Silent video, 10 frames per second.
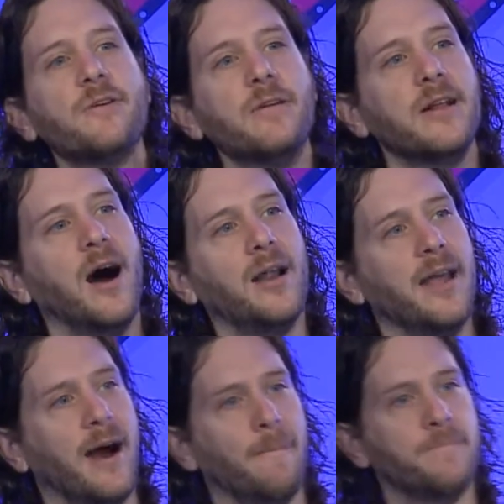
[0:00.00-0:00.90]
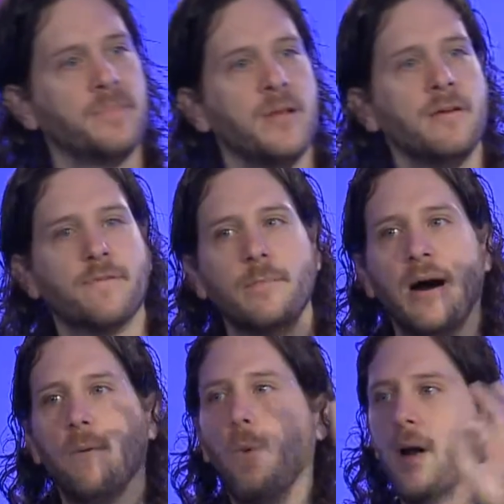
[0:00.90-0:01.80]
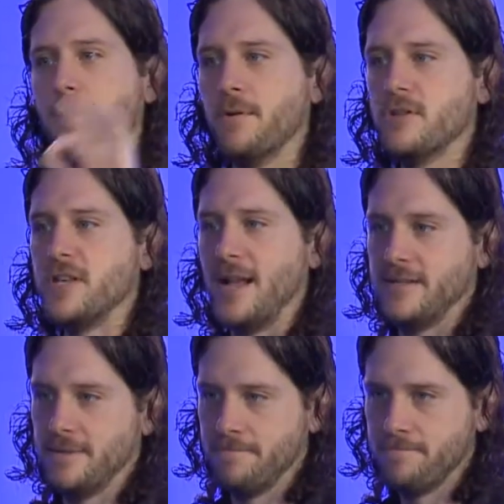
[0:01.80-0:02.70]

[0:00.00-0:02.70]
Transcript: turned it on now for about 1%